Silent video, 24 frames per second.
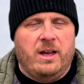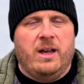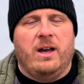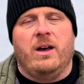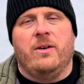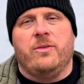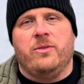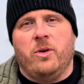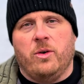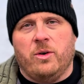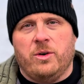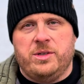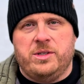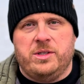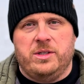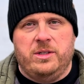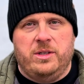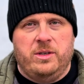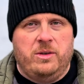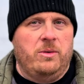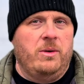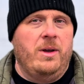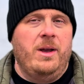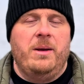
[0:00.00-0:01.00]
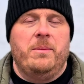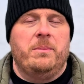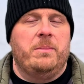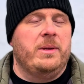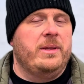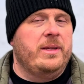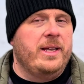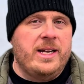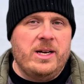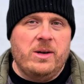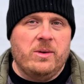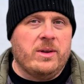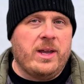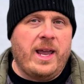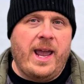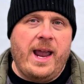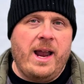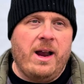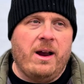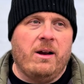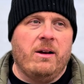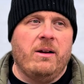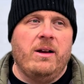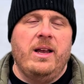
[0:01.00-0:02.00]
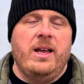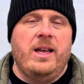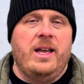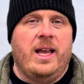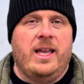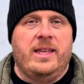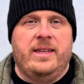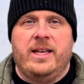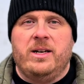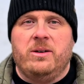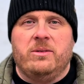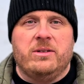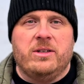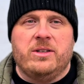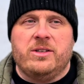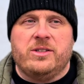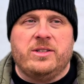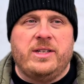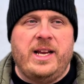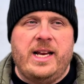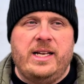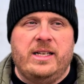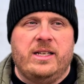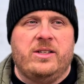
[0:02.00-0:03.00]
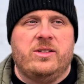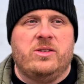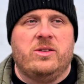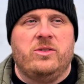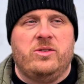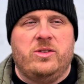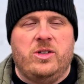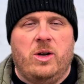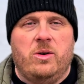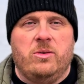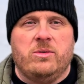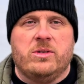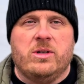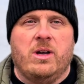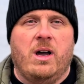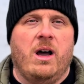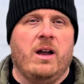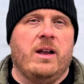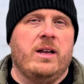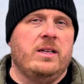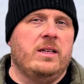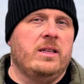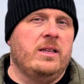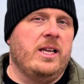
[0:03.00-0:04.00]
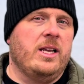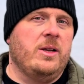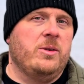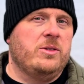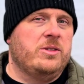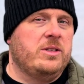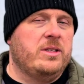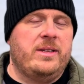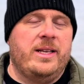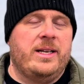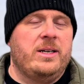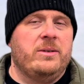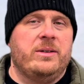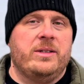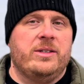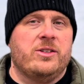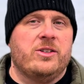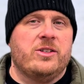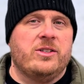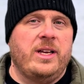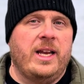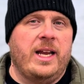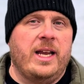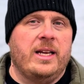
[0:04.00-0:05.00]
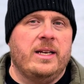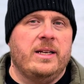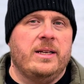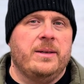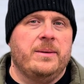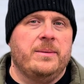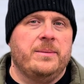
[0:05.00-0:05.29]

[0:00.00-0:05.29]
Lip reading: Of course you do, but they don't care and they don't understand it. So don't talk in a language that they don't understand.